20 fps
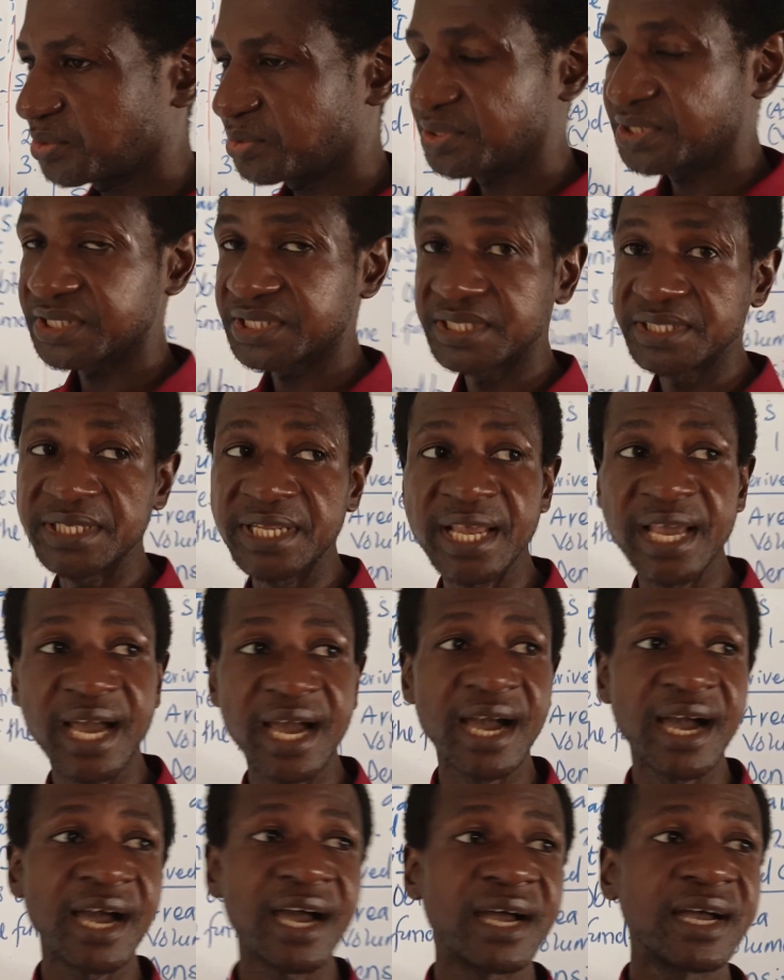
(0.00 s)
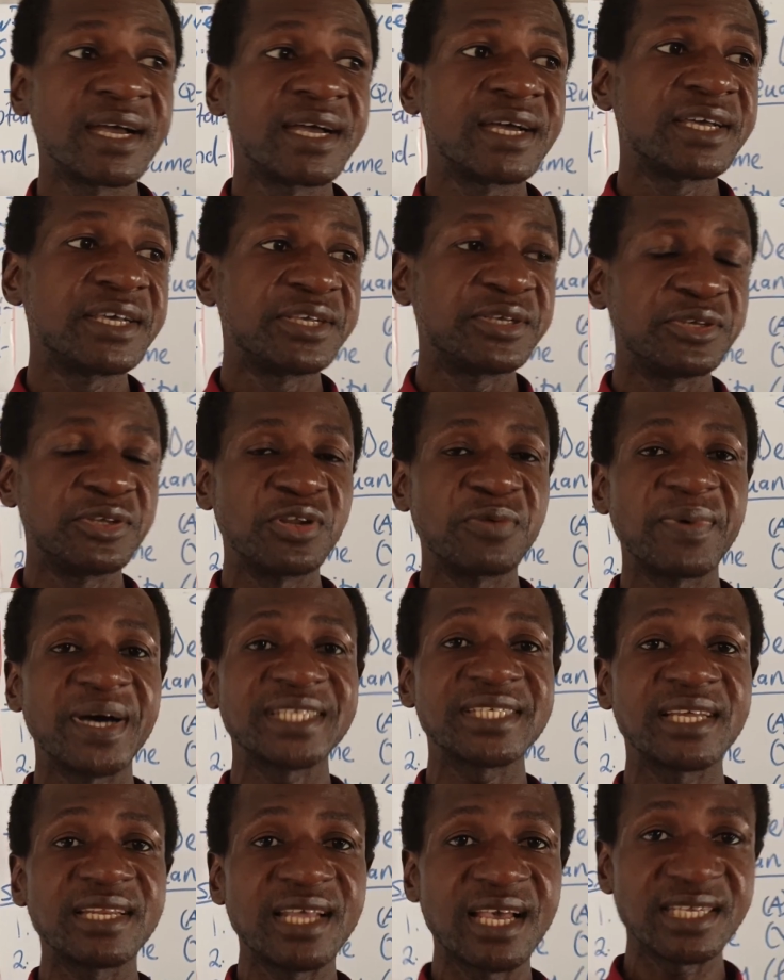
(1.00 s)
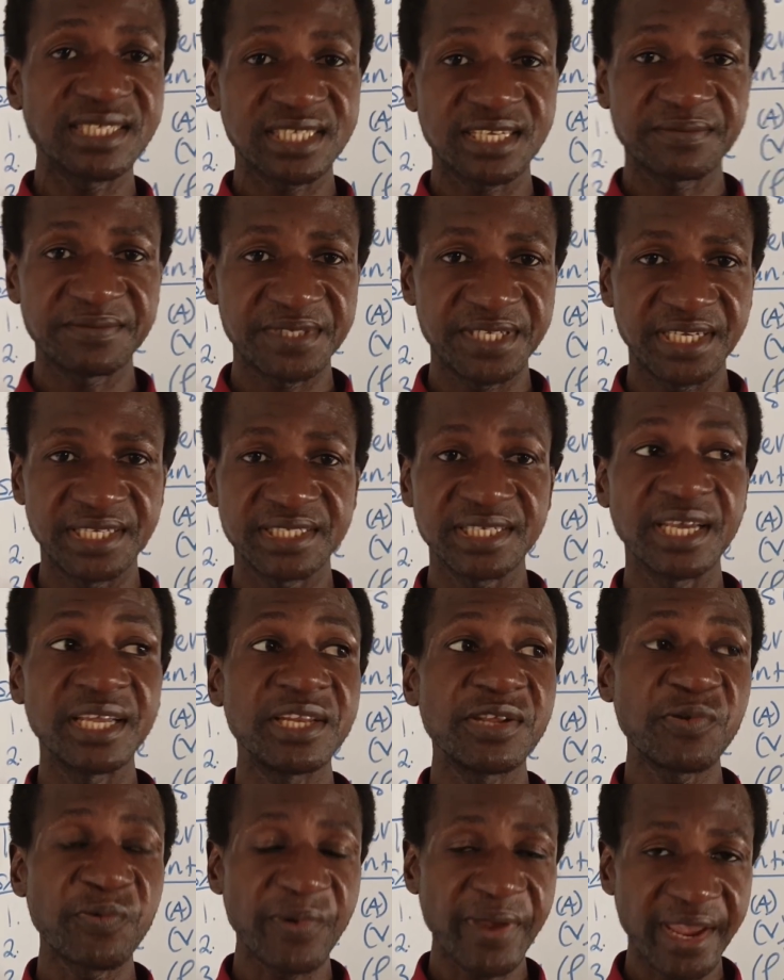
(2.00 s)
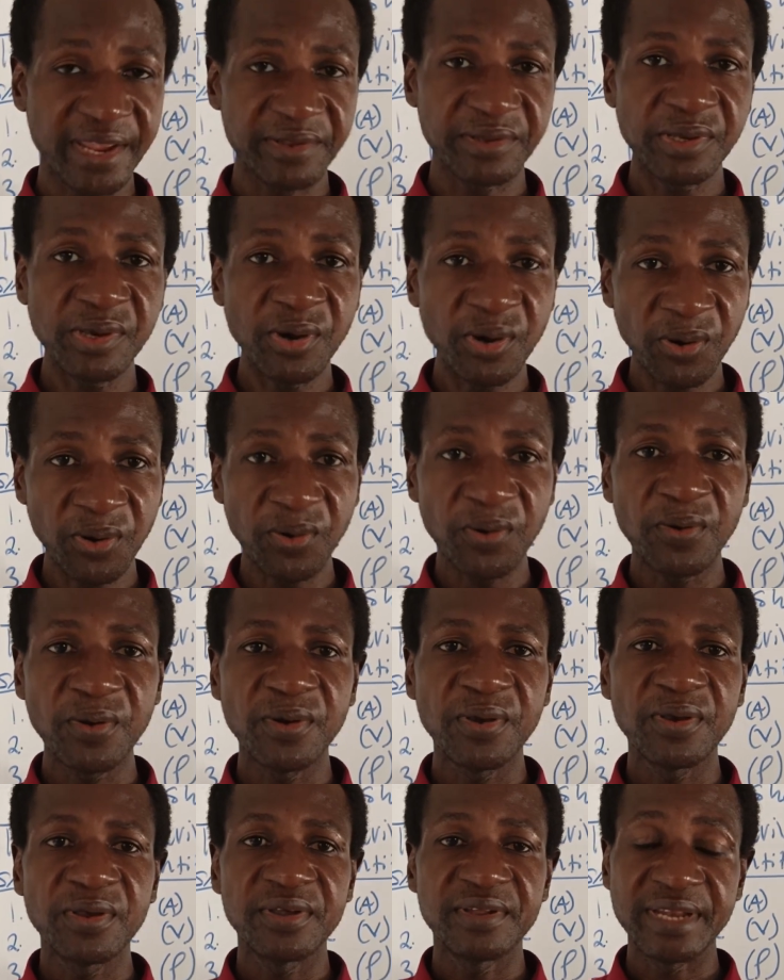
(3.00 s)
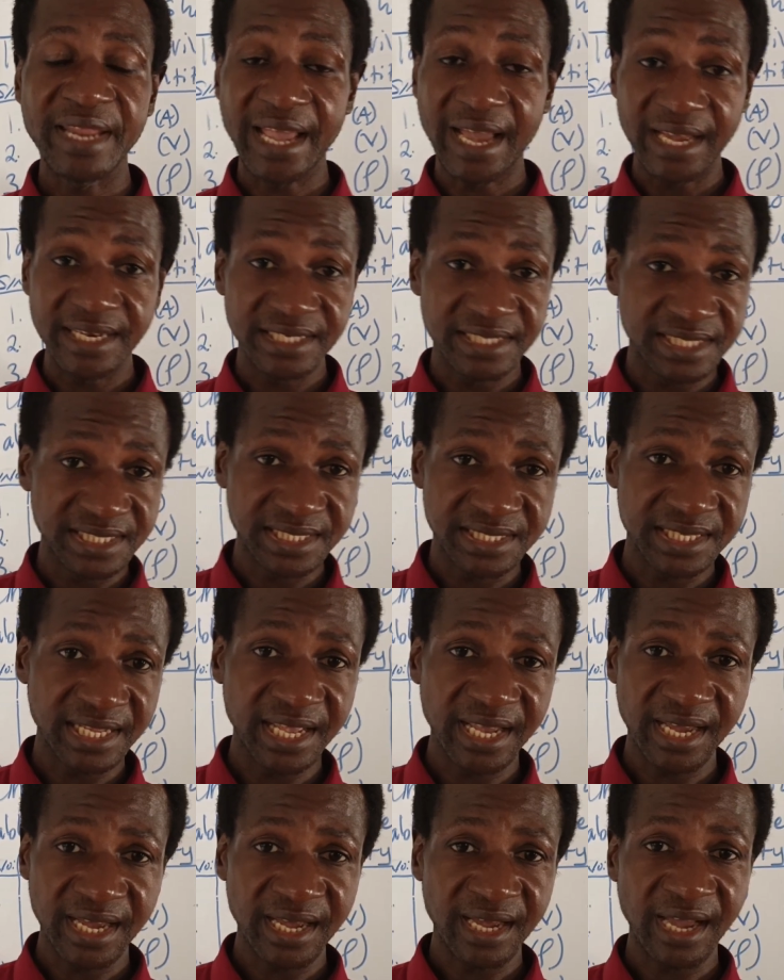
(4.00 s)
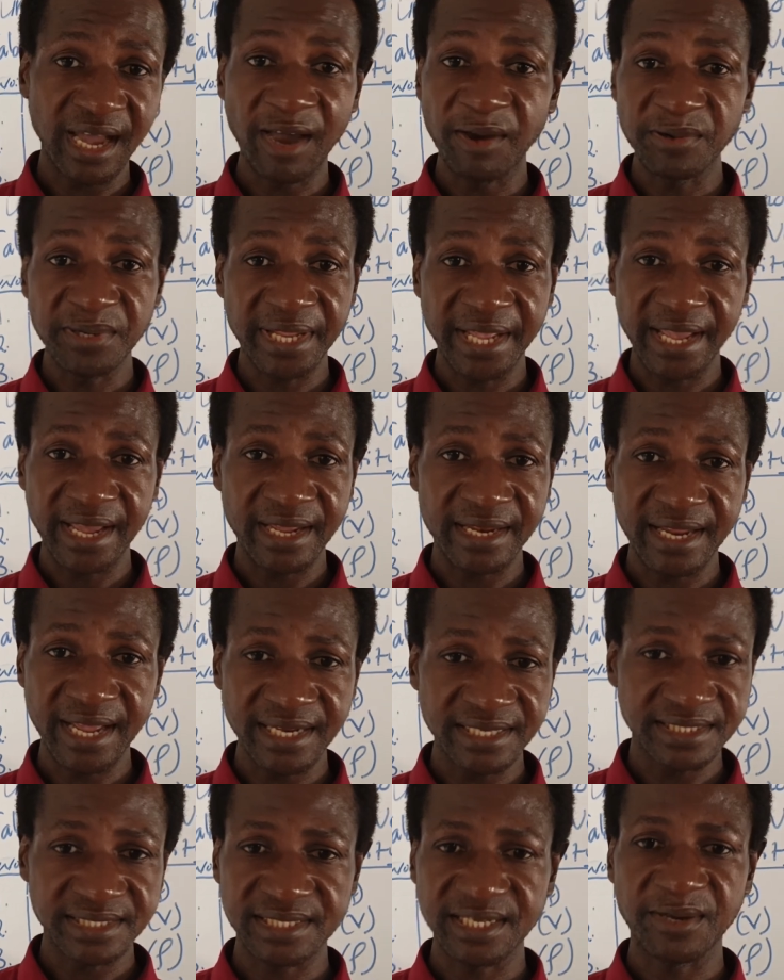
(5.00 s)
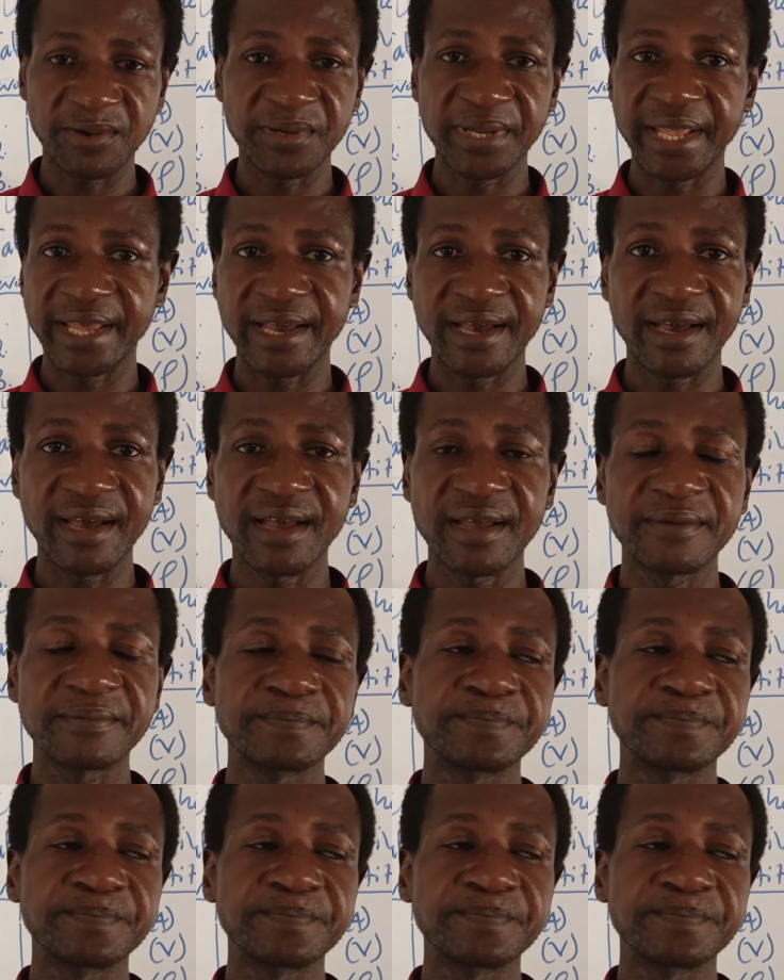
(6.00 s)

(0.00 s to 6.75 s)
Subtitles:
unit. They are universally accepted. Anywhere you go, they are how they are. That is how they are.